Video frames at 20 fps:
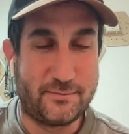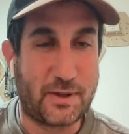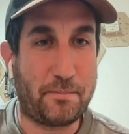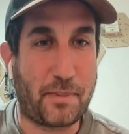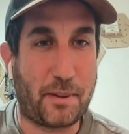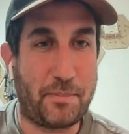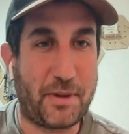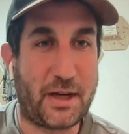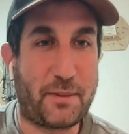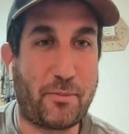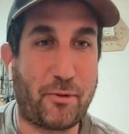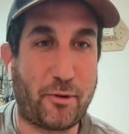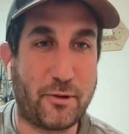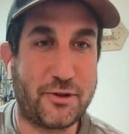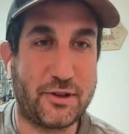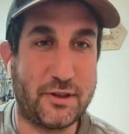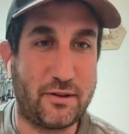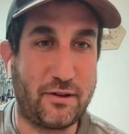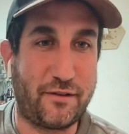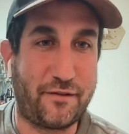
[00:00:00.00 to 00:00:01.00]
they paid a
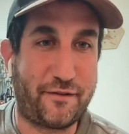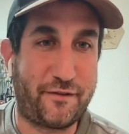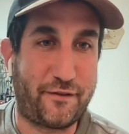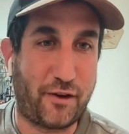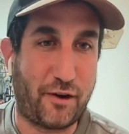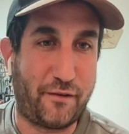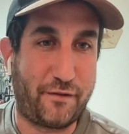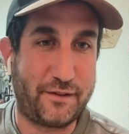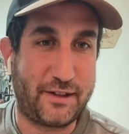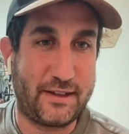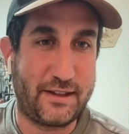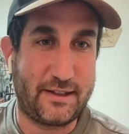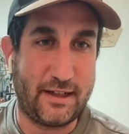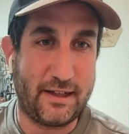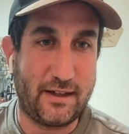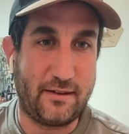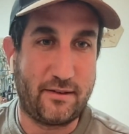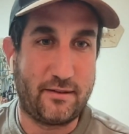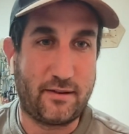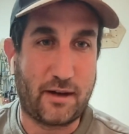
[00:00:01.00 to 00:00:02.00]
big portion of
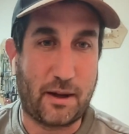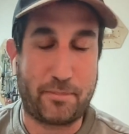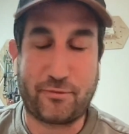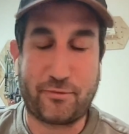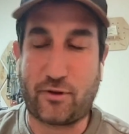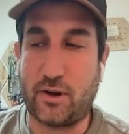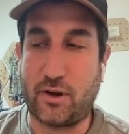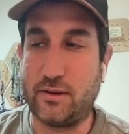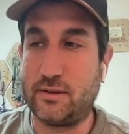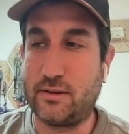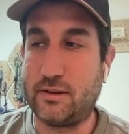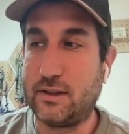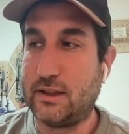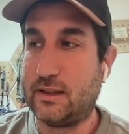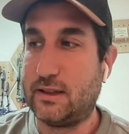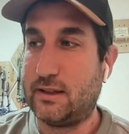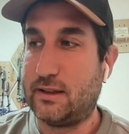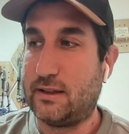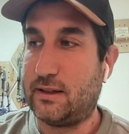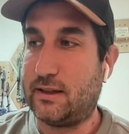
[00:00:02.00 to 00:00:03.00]
the deal
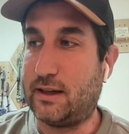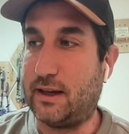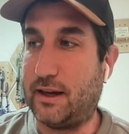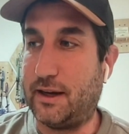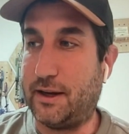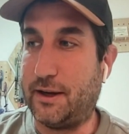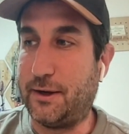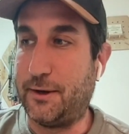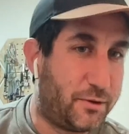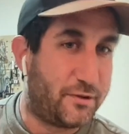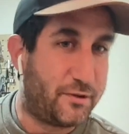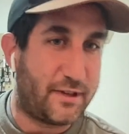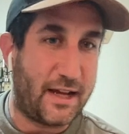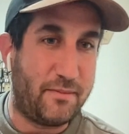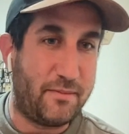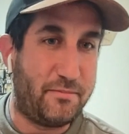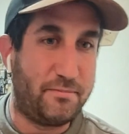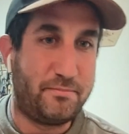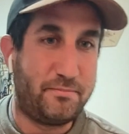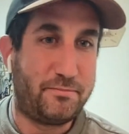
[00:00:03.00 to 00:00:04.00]
from. I
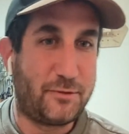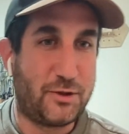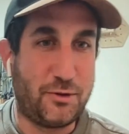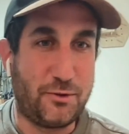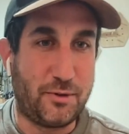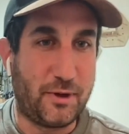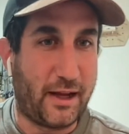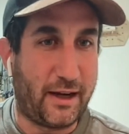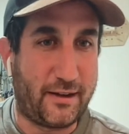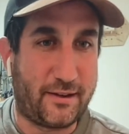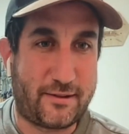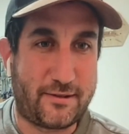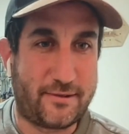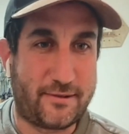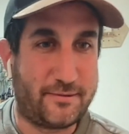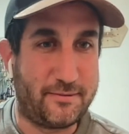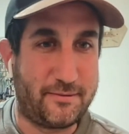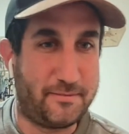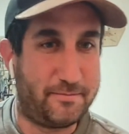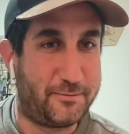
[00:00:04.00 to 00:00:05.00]
flew to them to
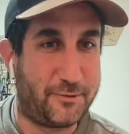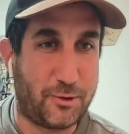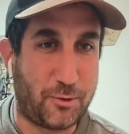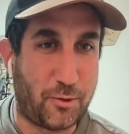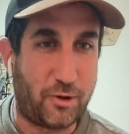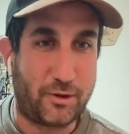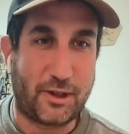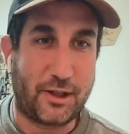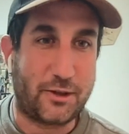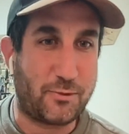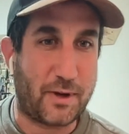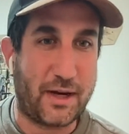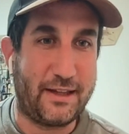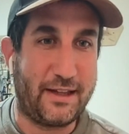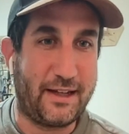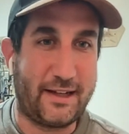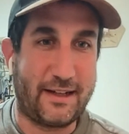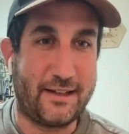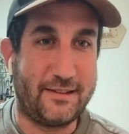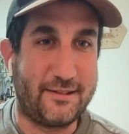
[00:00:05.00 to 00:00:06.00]
like do all
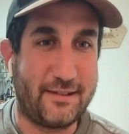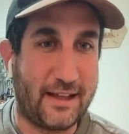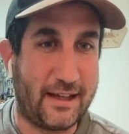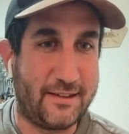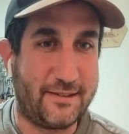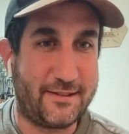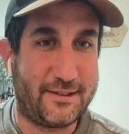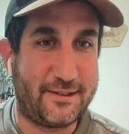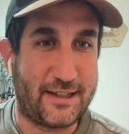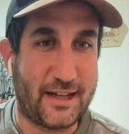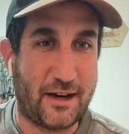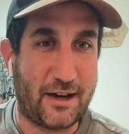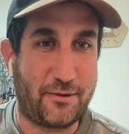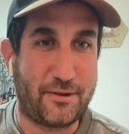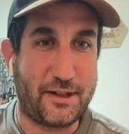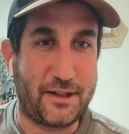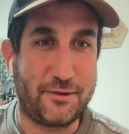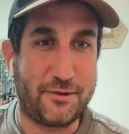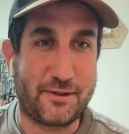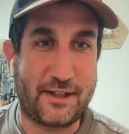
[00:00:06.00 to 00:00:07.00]
the training and
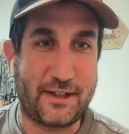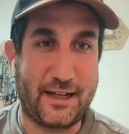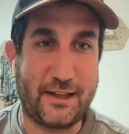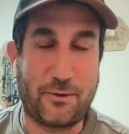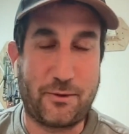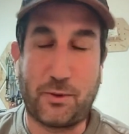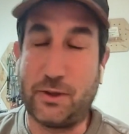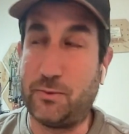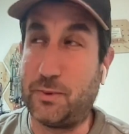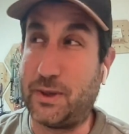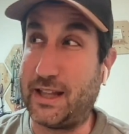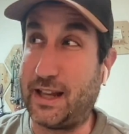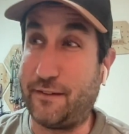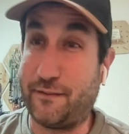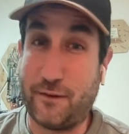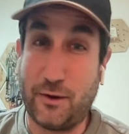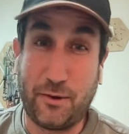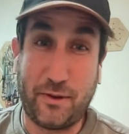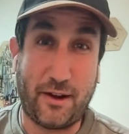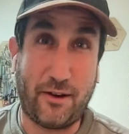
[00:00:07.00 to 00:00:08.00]
see how they're using it.
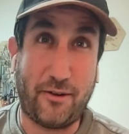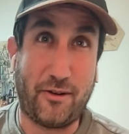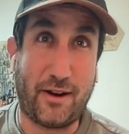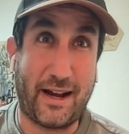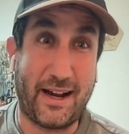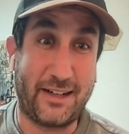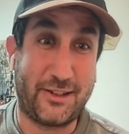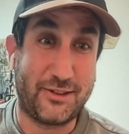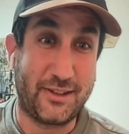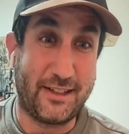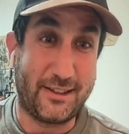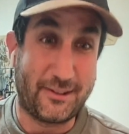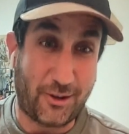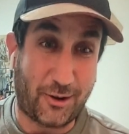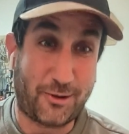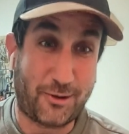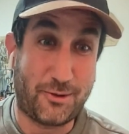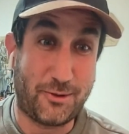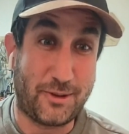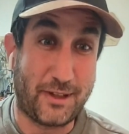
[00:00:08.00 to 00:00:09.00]
And when I flew there, I
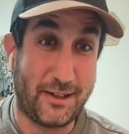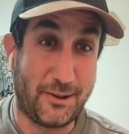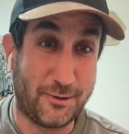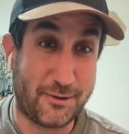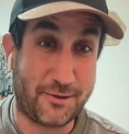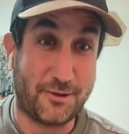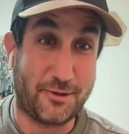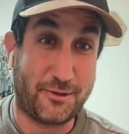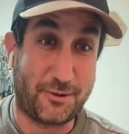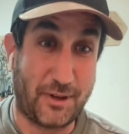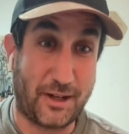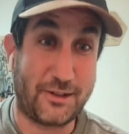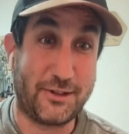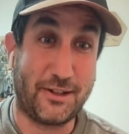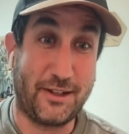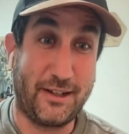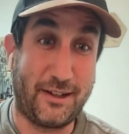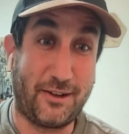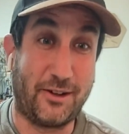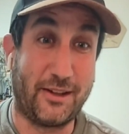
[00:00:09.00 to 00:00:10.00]
actually talked to the
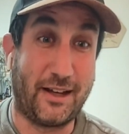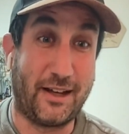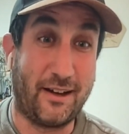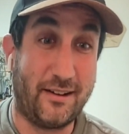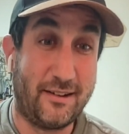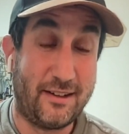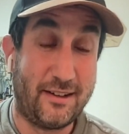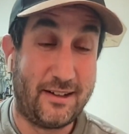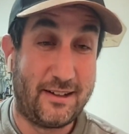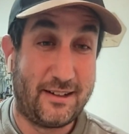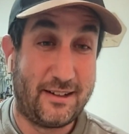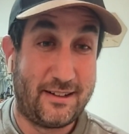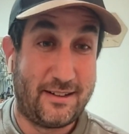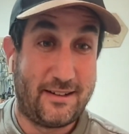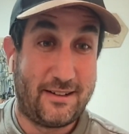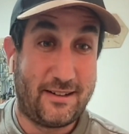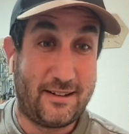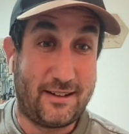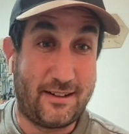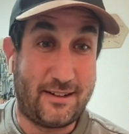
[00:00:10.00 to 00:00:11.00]
users who actually gonna
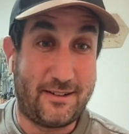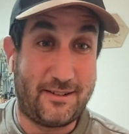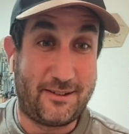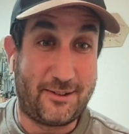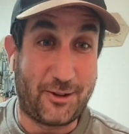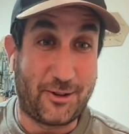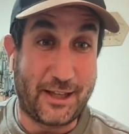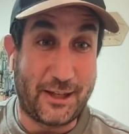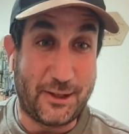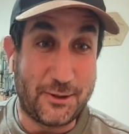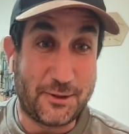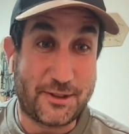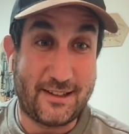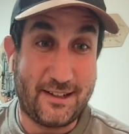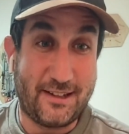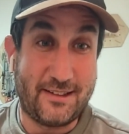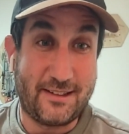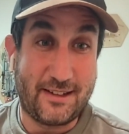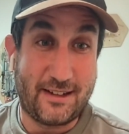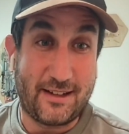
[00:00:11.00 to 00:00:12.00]

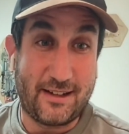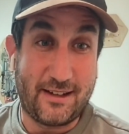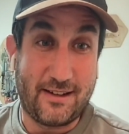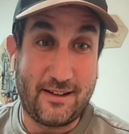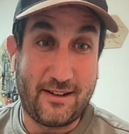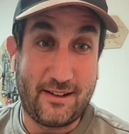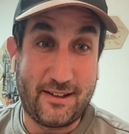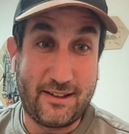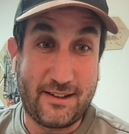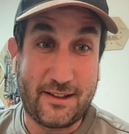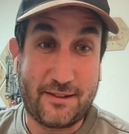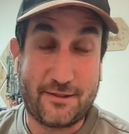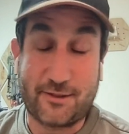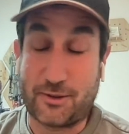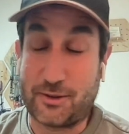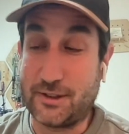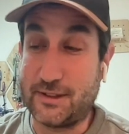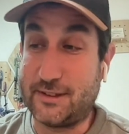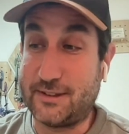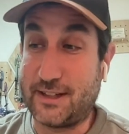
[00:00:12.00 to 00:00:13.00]
use it in
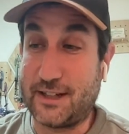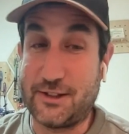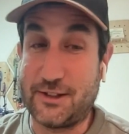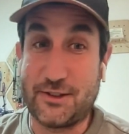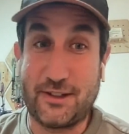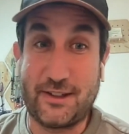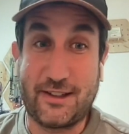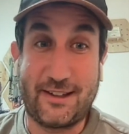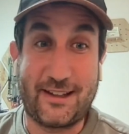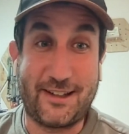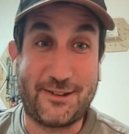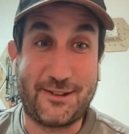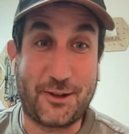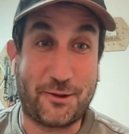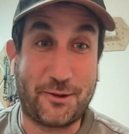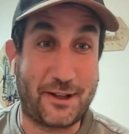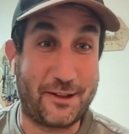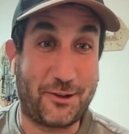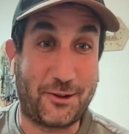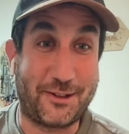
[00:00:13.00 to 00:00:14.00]
this organization,
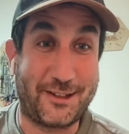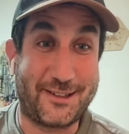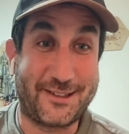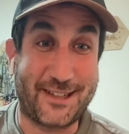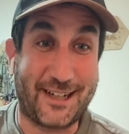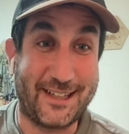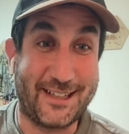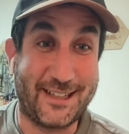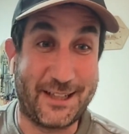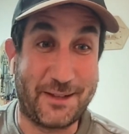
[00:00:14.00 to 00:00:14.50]
and I saw they're not